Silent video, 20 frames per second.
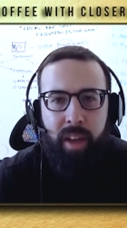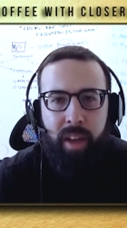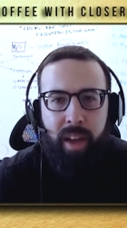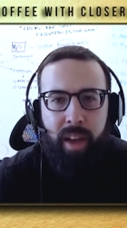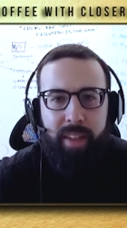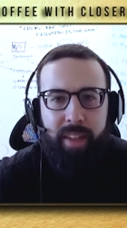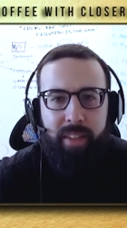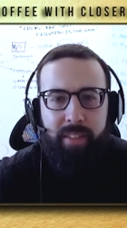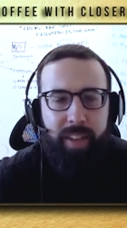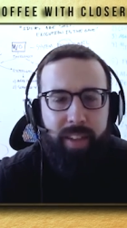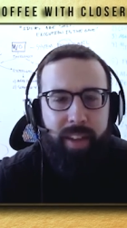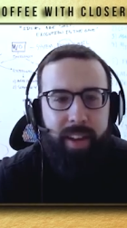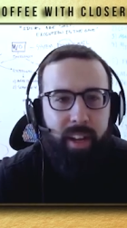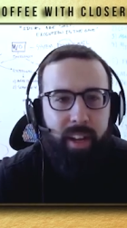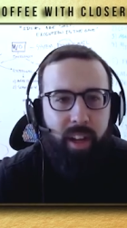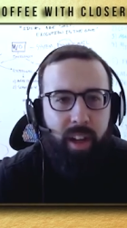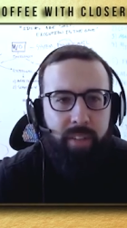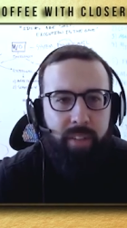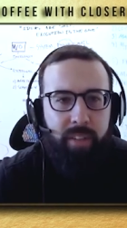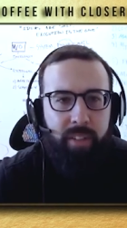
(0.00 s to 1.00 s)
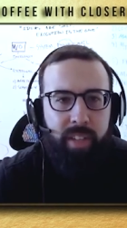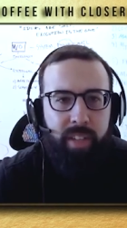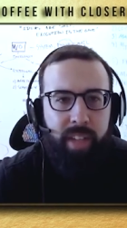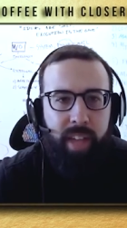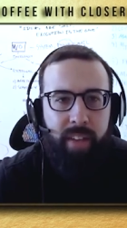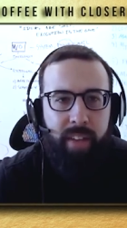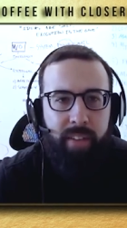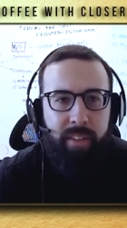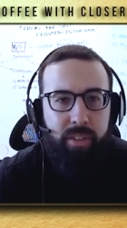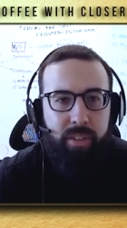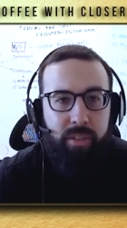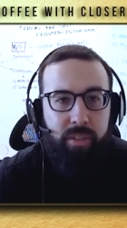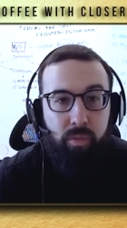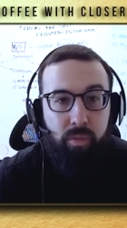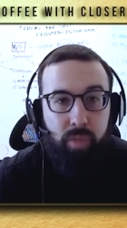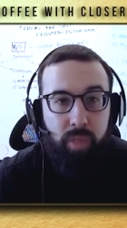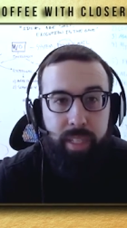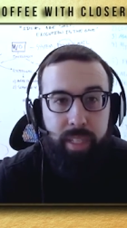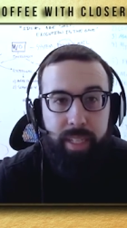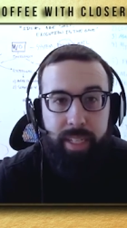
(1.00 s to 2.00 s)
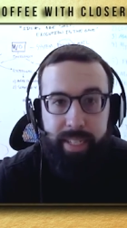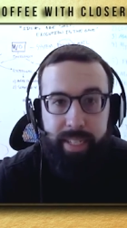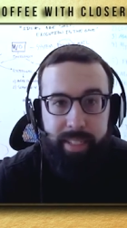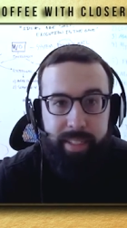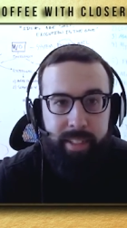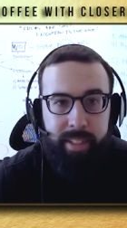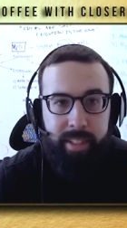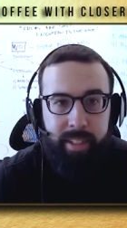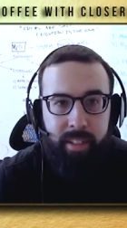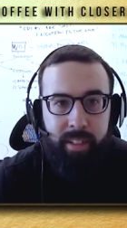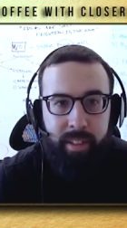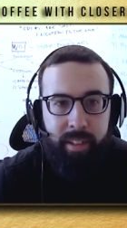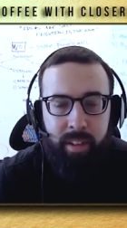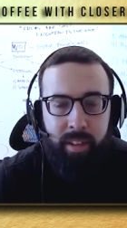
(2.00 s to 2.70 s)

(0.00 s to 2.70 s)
I think finding office staff is really easy.